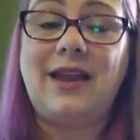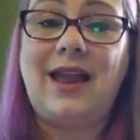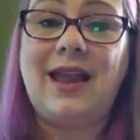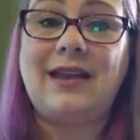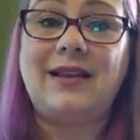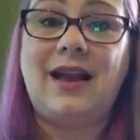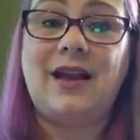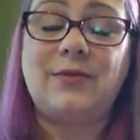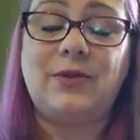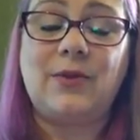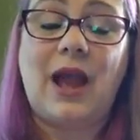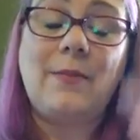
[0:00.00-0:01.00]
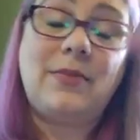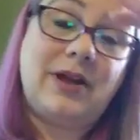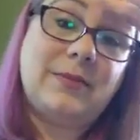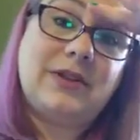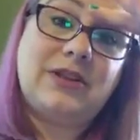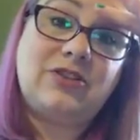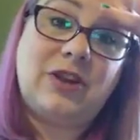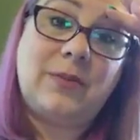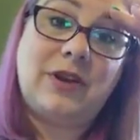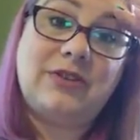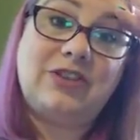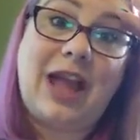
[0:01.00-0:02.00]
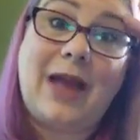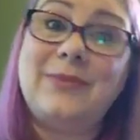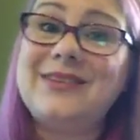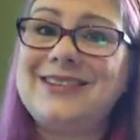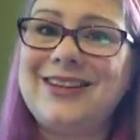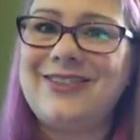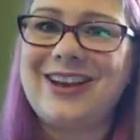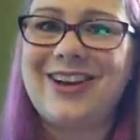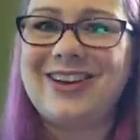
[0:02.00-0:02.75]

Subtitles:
and the wrap on the jams. There we go.